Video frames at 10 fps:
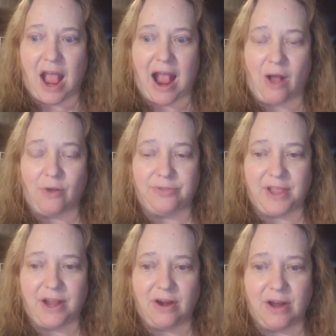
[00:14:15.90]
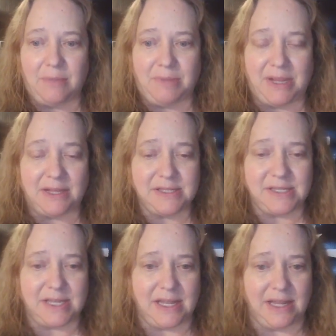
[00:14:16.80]
out there and being
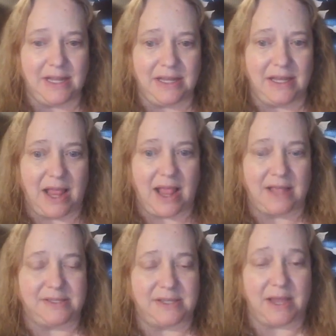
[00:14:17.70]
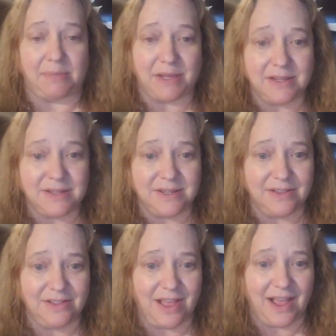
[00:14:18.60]
seen and stepping into
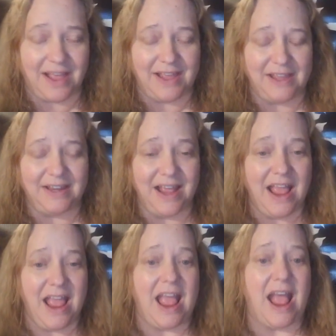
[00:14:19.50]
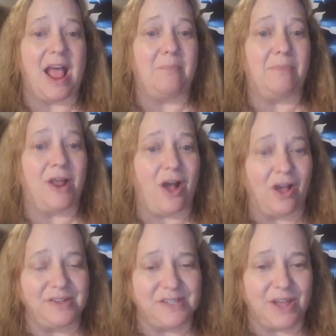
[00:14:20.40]
the light, but
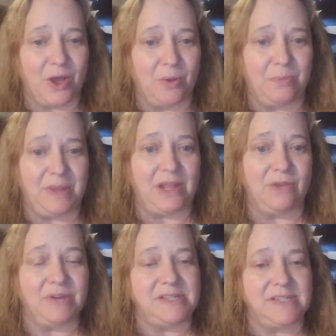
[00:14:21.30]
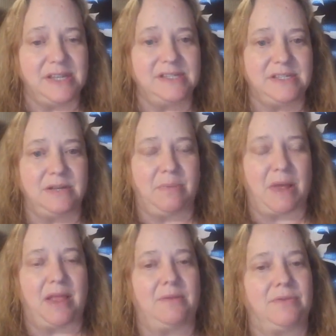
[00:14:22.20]
also being resisted
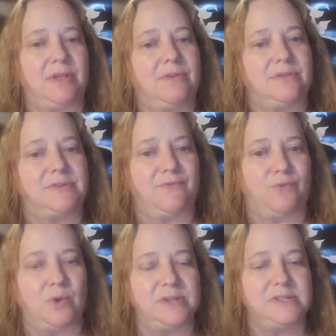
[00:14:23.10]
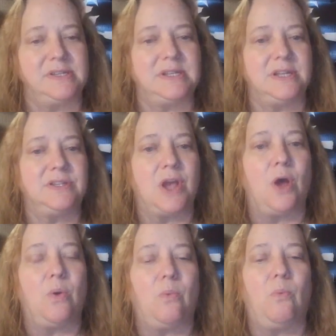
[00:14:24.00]
by the forces that
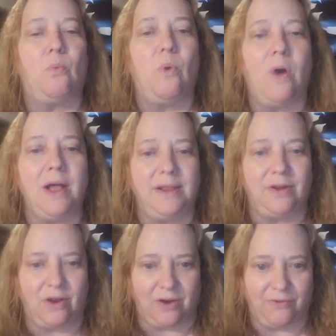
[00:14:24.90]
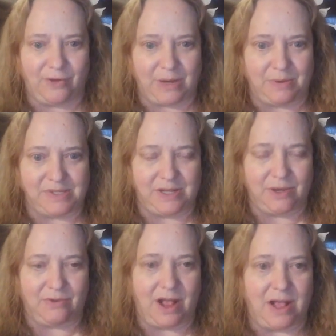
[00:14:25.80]
don't want our frequency
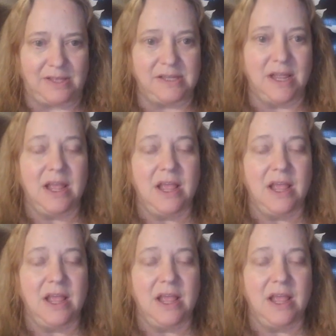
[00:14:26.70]
to rise.